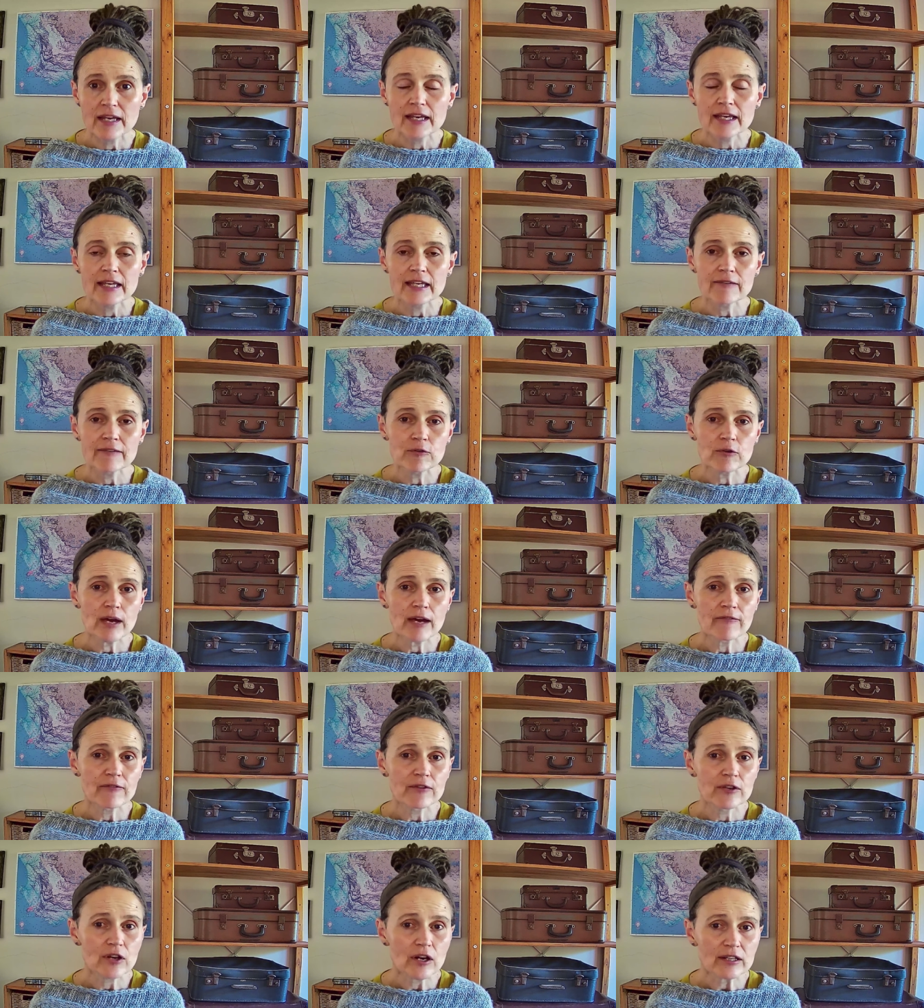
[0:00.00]
if you have
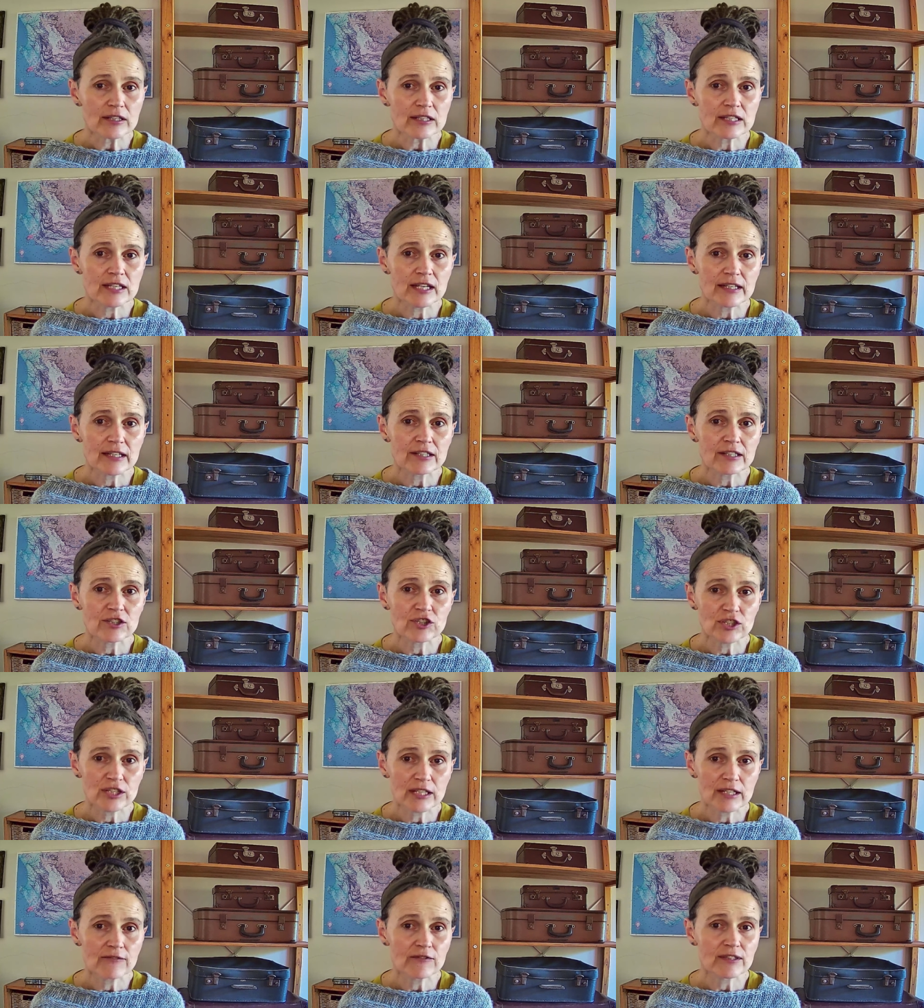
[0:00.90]
not yet
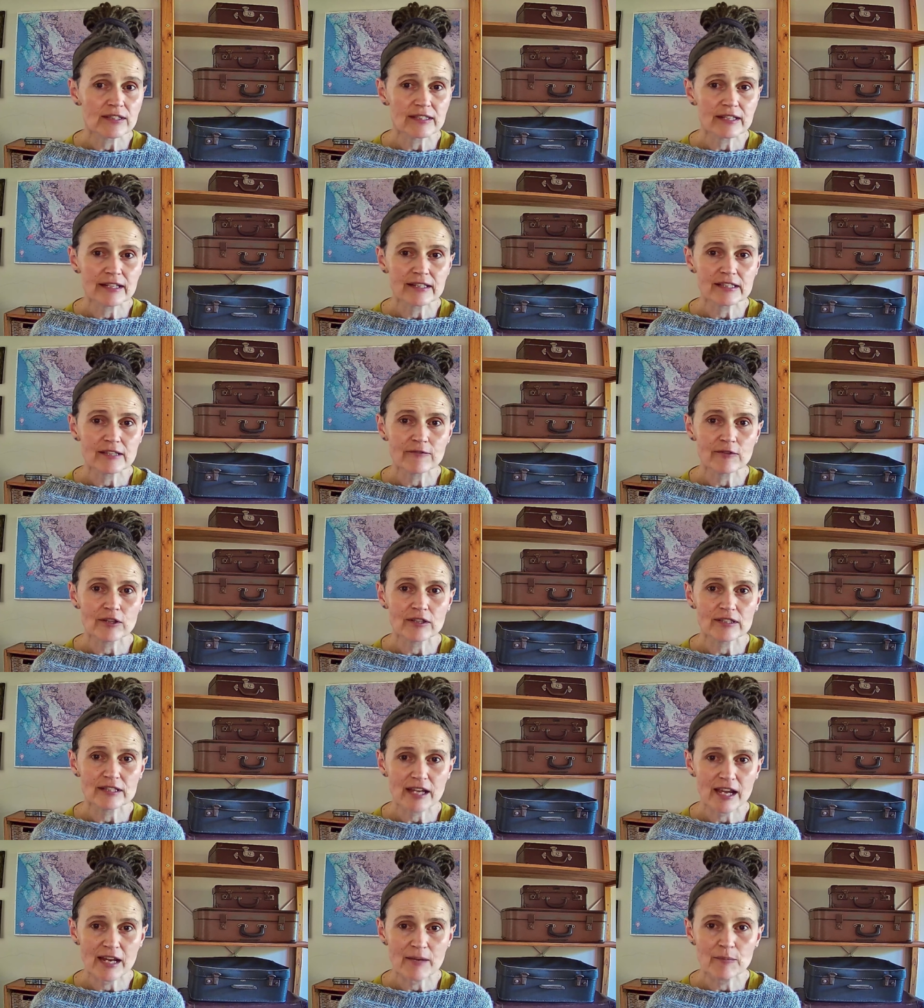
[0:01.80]
achieved a sense of
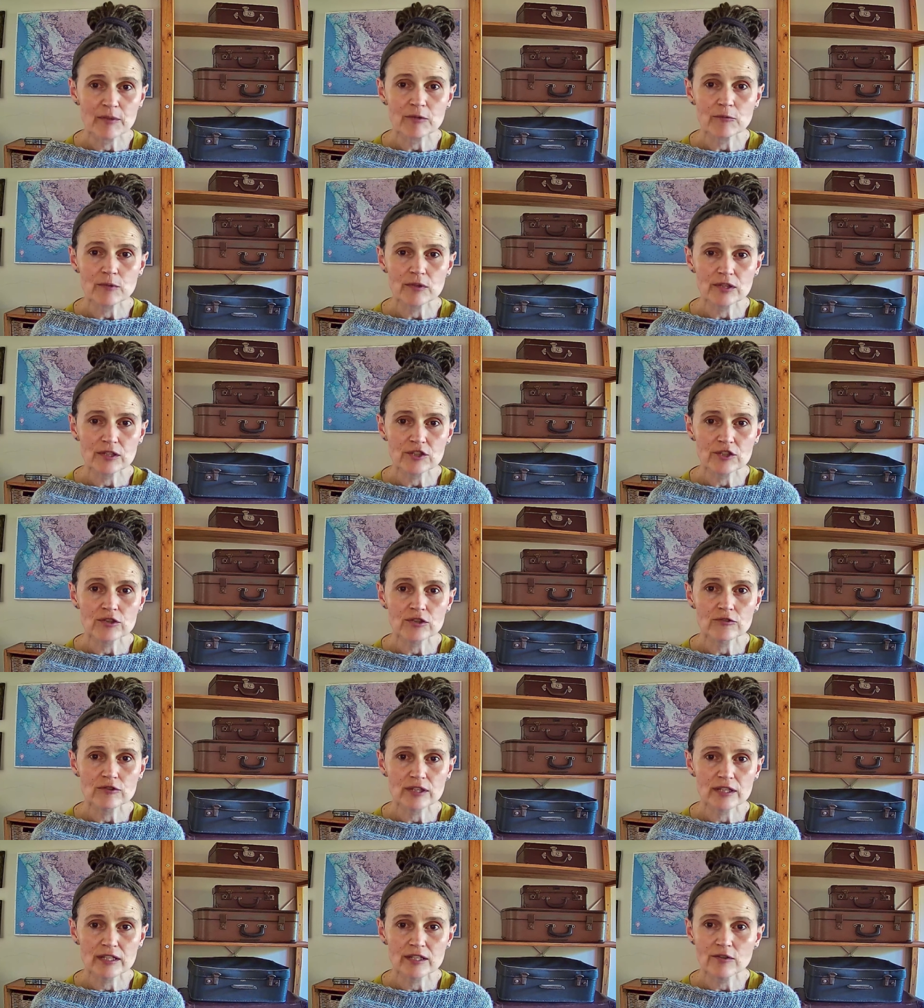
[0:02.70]
containment with the
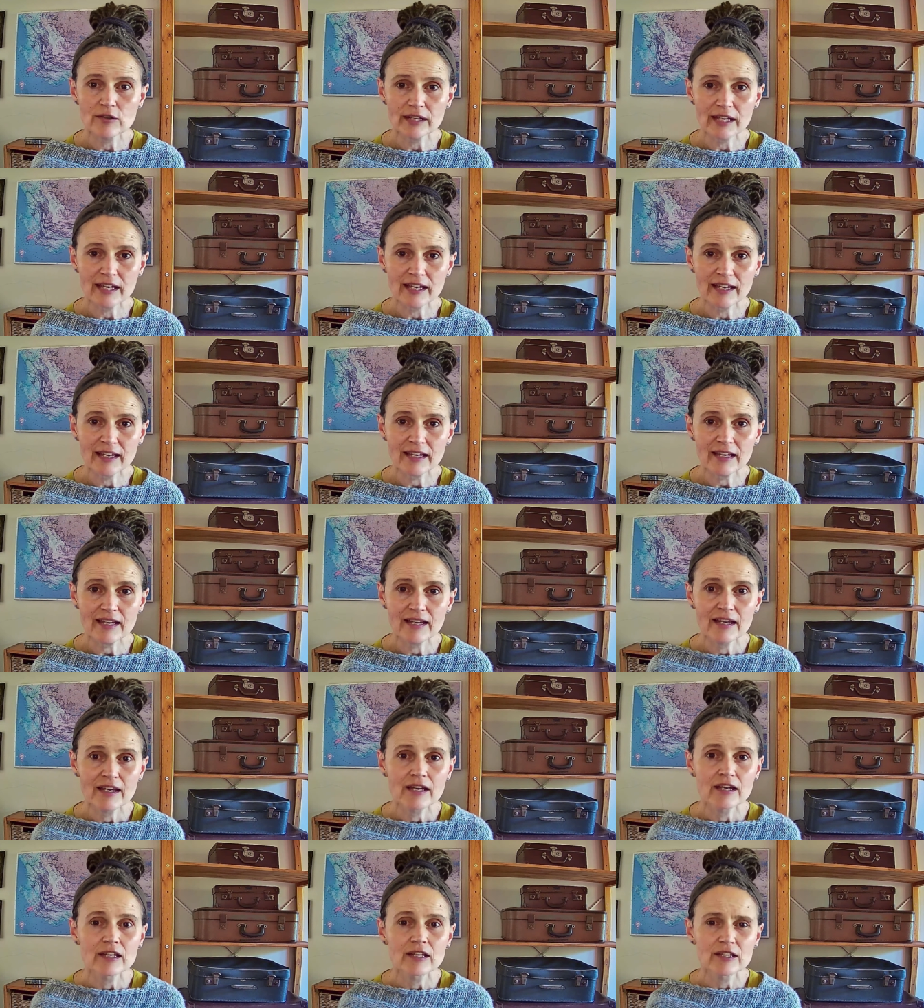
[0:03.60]
children in your care,
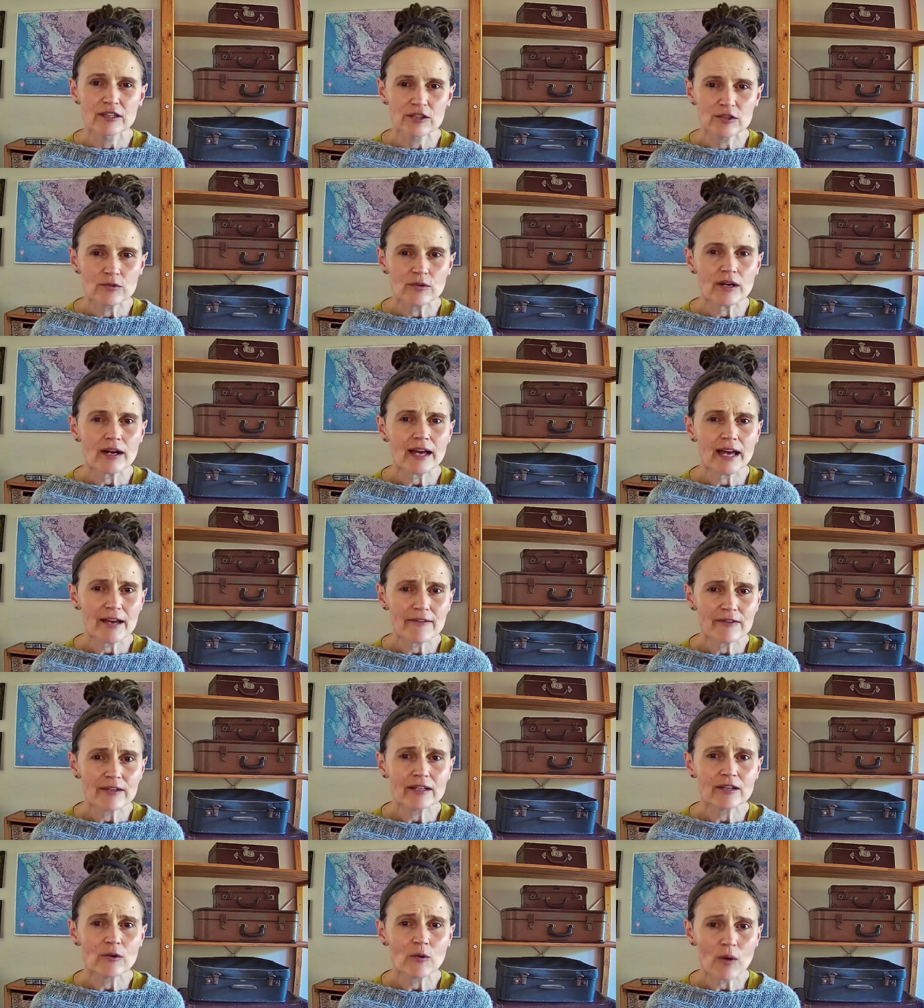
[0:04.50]
you are
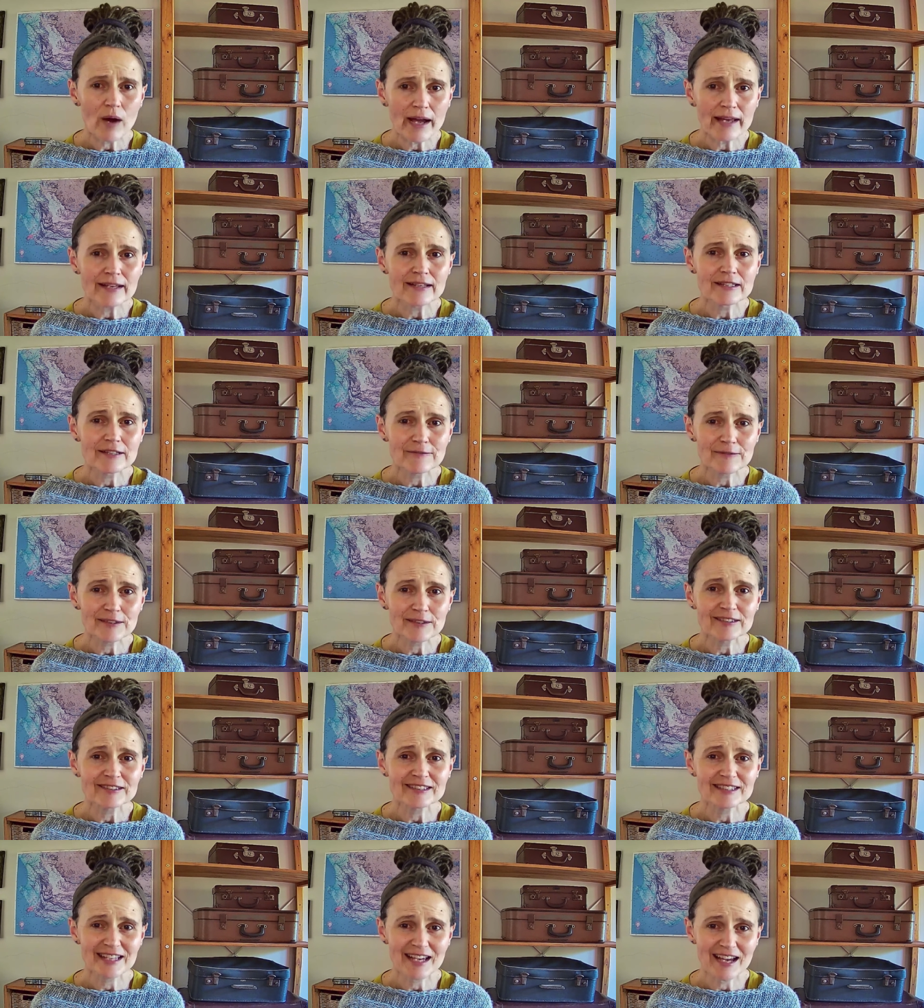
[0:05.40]
having quite a
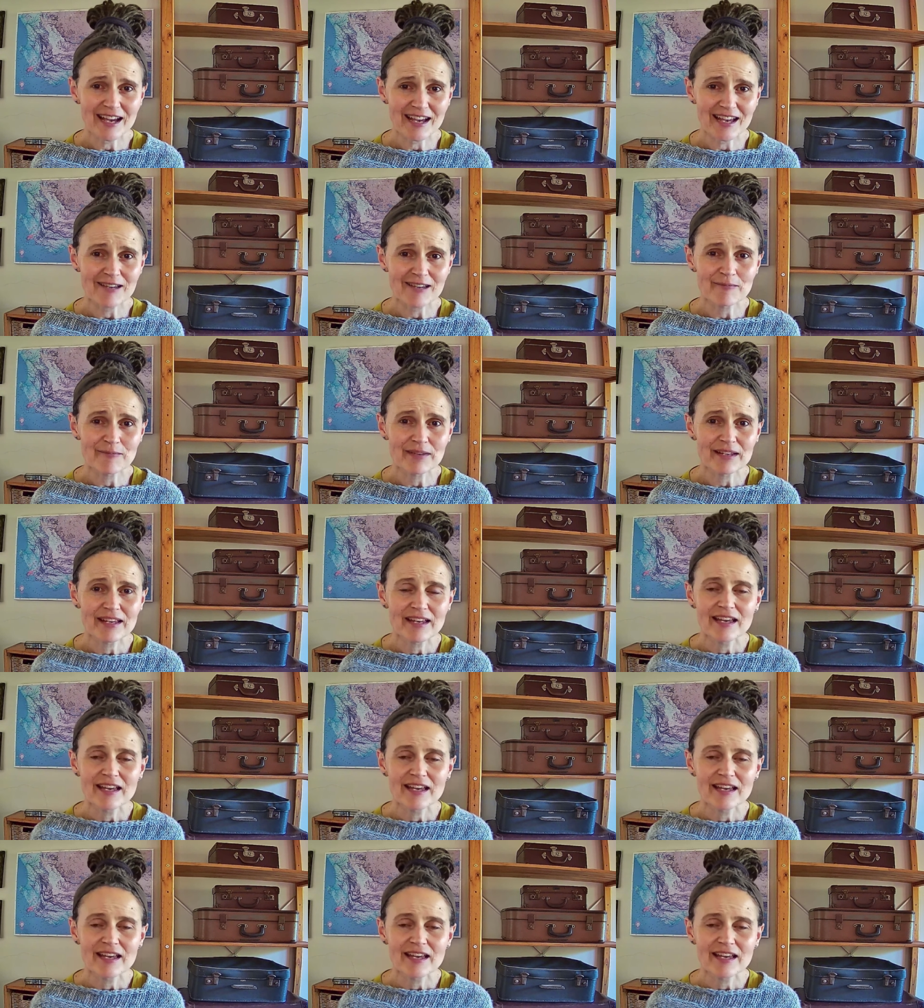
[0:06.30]
difficult time.